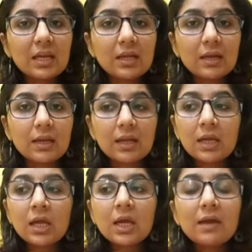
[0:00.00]
clearly.
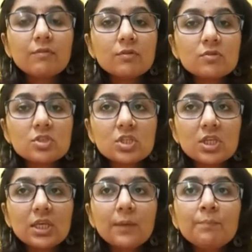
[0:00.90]
If you
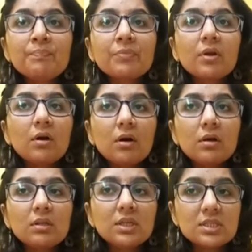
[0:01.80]
see
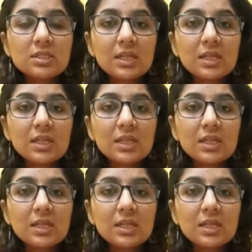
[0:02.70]
this,